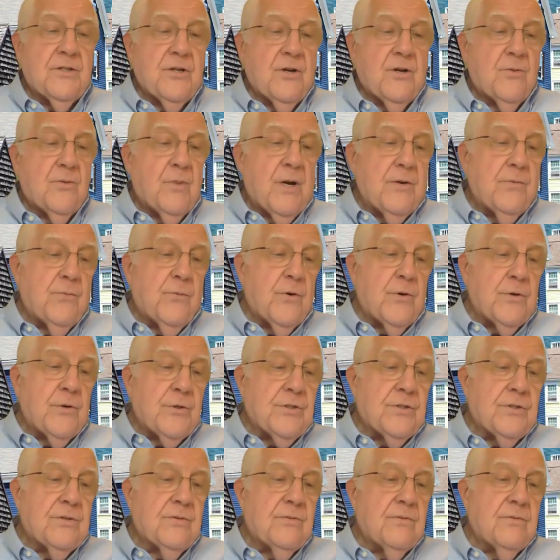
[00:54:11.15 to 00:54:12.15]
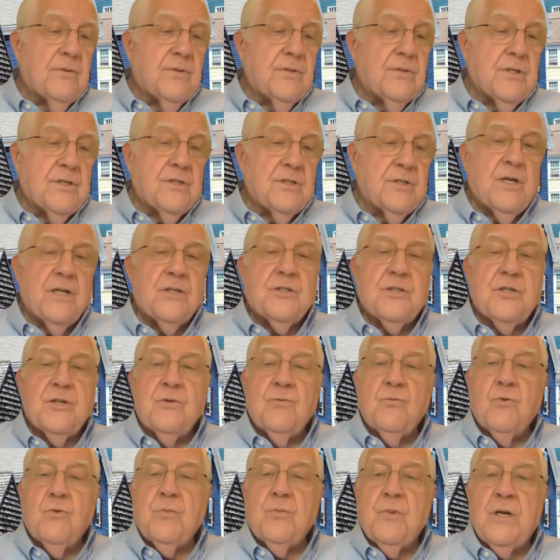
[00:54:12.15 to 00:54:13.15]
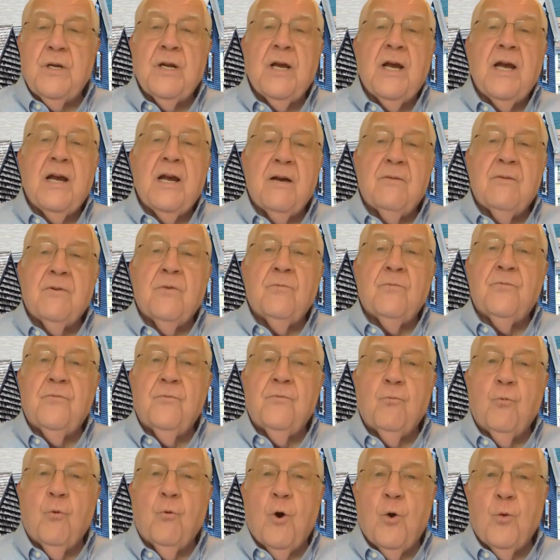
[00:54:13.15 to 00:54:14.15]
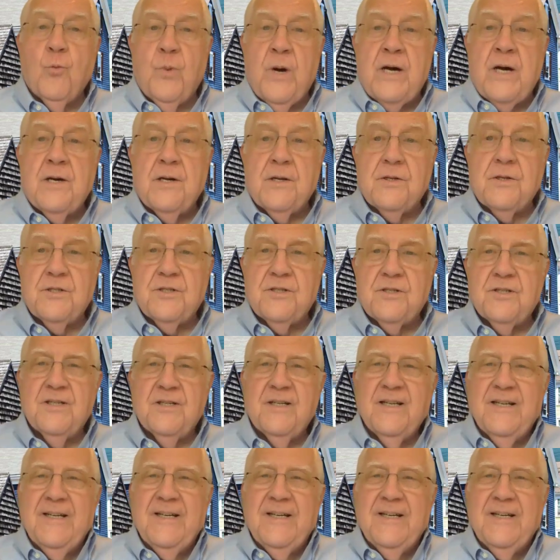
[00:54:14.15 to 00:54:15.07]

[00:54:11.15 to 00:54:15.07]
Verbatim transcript: So my first suggestion would be to have a robust,